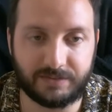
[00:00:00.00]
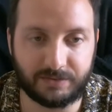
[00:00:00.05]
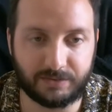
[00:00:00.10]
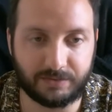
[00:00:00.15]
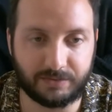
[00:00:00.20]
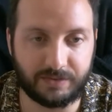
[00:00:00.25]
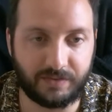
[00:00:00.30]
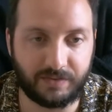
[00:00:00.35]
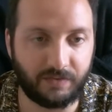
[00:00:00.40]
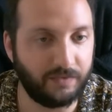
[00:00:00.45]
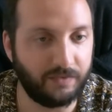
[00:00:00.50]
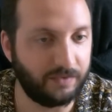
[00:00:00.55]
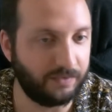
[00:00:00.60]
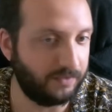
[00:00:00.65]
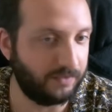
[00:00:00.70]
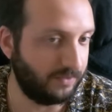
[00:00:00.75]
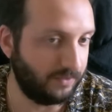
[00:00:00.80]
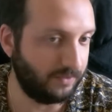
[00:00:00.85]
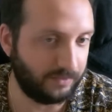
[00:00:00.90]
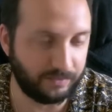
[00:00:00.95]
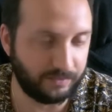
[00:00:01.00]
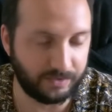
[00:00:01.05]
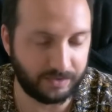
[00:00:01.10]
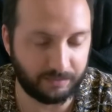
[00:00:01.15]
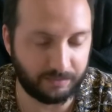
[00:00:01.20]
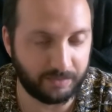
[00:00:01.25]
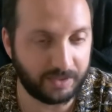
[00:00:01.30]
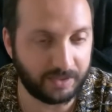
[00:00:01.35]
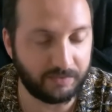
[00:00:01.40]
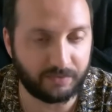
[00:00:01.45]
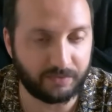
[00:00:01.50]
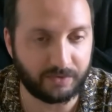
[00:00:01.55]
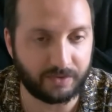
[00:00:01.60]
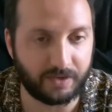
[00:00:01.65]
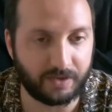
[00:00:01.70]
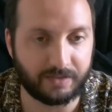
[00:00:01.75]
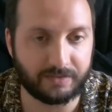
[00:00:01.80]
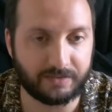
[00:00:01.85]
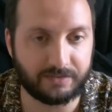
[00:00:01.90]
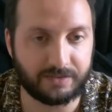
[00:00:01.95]
So it's really big
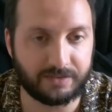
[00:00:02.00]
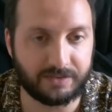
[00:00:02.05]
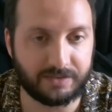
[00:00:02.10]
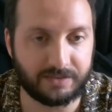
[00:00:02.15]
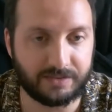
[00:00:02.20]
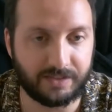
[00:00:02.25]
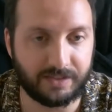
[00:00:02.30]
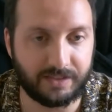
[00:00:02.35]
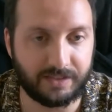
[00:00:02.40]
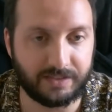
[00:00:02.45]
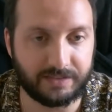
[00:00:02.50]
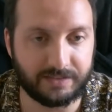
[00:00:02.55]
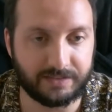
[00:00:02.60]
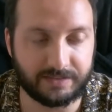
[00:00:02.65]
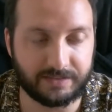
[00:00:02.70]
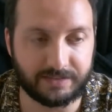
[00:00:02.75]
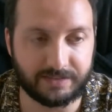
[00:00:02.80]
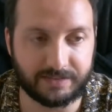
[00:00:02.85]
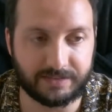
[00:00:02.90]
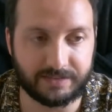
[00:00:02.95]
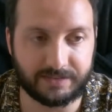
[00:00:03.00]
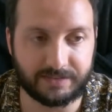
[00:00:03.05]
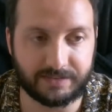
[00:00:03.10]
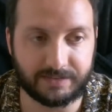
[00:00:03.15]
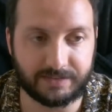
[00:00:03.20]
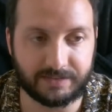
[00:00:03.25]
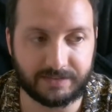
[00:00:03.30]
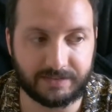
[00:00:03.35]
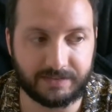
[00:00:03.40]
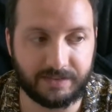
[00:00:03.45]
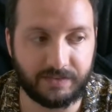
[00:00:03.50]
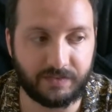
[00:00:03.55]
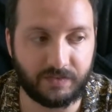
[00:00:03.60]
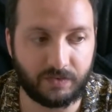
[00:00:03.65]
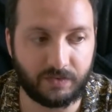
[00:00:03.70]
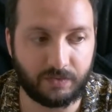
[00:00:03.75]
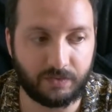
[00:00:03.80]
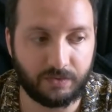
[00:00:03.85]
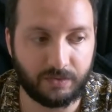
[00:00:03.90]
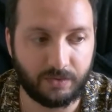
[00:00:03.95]
for Algorand, and uh,
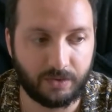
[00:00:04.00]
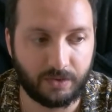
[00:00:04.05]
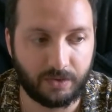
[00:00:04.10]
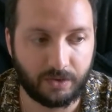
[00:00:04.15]
this